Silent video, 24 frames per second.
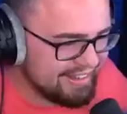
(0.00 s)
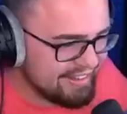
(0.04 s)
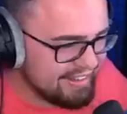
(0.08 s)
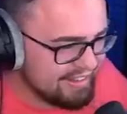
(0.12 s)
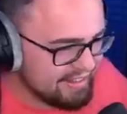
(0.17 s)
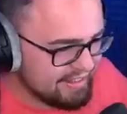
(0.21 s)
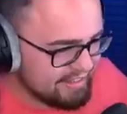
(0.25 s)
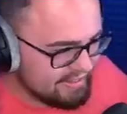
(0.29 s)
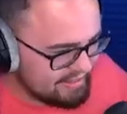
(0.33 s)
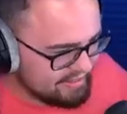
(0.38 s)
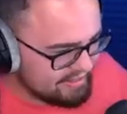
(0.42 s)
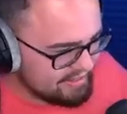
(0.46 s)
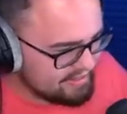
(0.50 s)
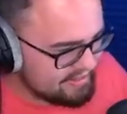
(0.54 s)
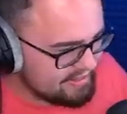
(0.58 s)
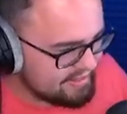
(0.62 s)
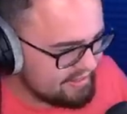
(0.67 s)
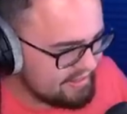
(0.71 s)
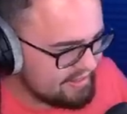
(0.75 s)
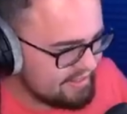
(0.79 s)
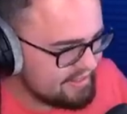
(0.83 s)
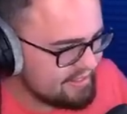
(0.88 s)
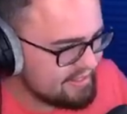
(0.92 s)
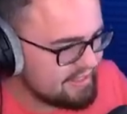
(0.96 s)
It's me,
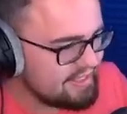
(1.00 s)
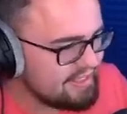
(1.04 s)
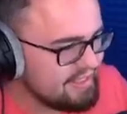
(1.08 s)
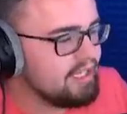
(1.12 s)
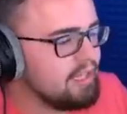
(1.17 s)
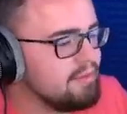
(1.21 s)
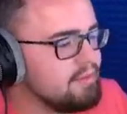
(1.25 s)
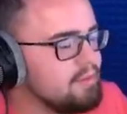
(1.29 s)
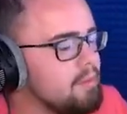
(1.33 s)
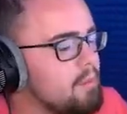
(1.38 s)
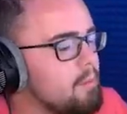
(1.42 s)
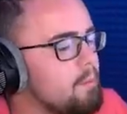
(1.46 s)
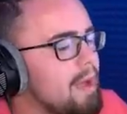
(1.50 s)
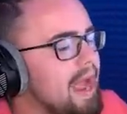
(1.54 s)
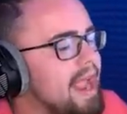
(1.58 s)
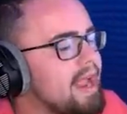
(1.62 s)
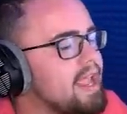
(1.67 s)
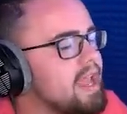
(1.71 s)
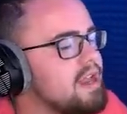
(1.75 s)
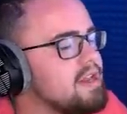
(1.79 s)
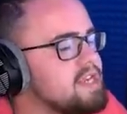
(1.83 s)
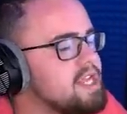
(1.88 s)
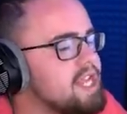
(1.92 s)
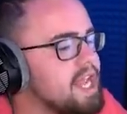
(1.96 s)
Wednesday.
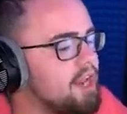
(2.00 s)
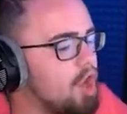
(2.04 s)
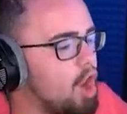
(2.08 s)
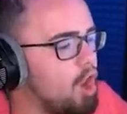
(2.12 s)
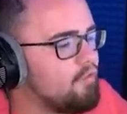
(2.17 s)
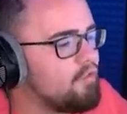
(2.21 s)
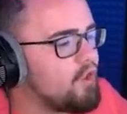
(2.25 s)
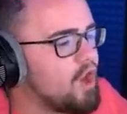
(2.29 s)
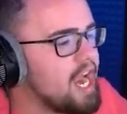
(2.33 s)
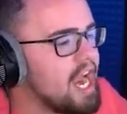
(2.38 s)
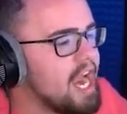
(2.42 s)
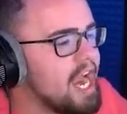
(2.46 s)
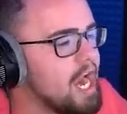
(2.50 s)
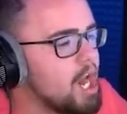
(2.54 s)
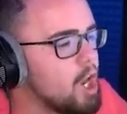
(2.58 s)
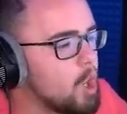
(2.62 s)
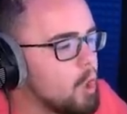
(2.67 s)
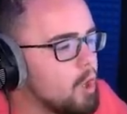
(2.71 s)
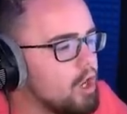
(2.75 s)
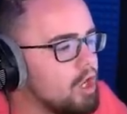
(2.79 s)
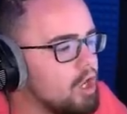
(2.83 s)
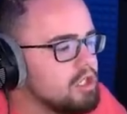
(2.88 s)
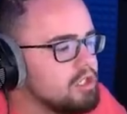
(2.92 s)
Megan, get over here.